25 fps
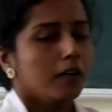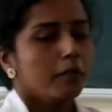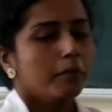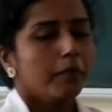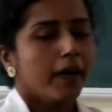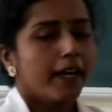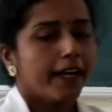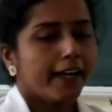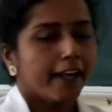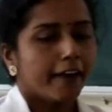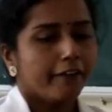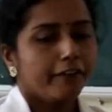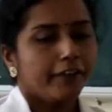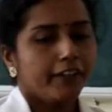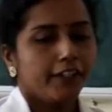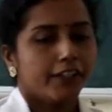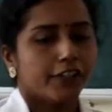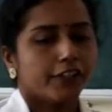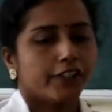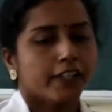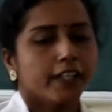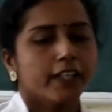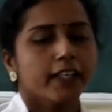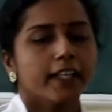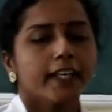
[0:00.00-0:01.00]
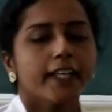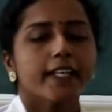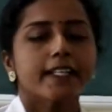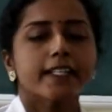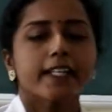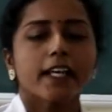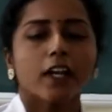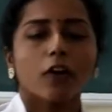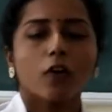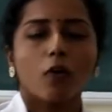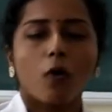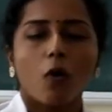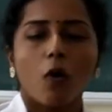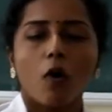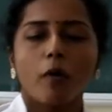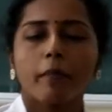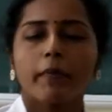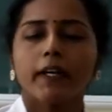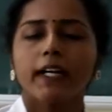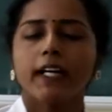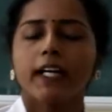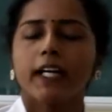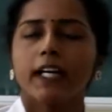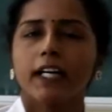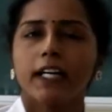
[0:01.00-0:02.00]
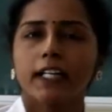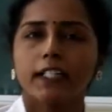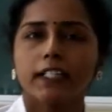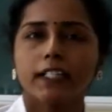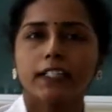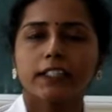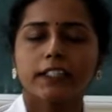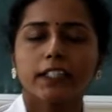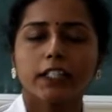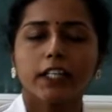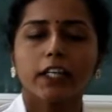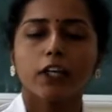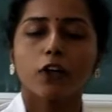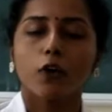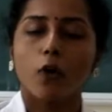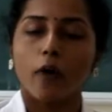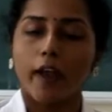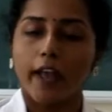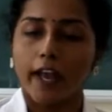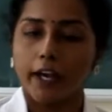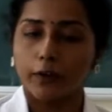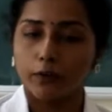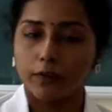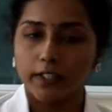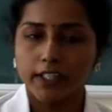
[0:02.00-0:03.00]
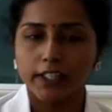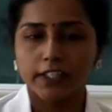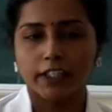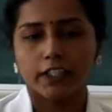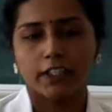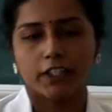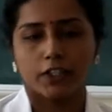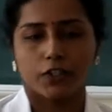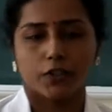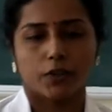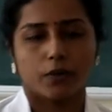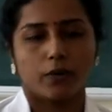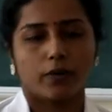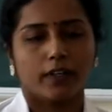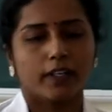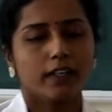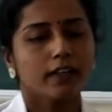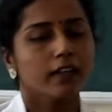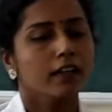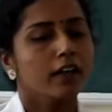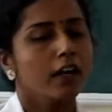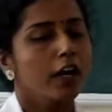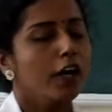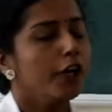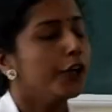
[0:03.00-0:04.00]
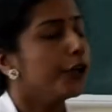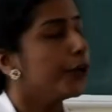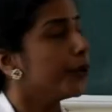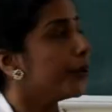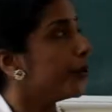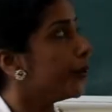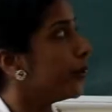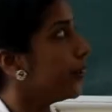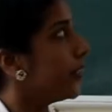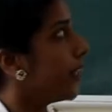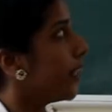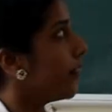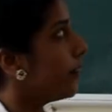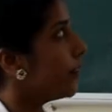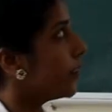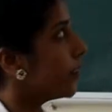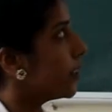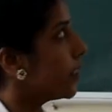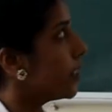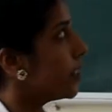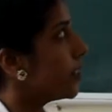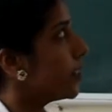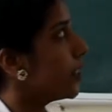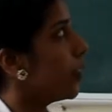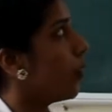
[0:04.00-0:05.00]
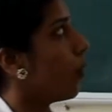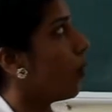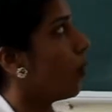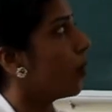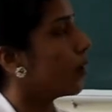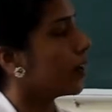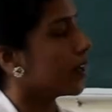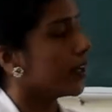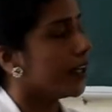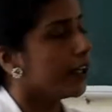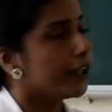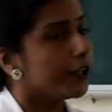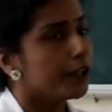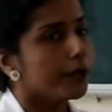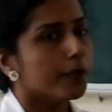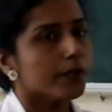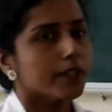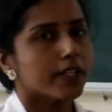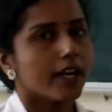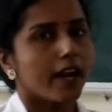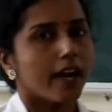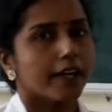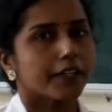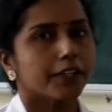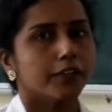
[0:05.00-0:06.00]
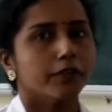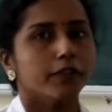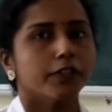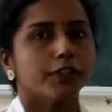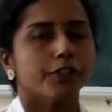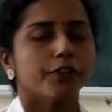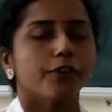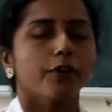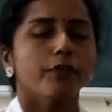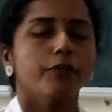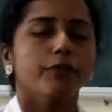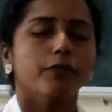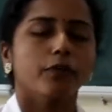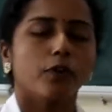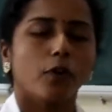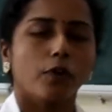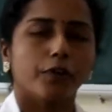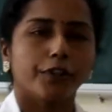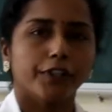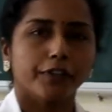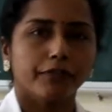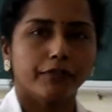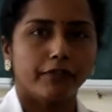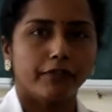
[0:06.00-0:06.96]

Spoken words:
By definition, it's a common hereditary coagulation disorder due to deficiency or reduced activity of clotting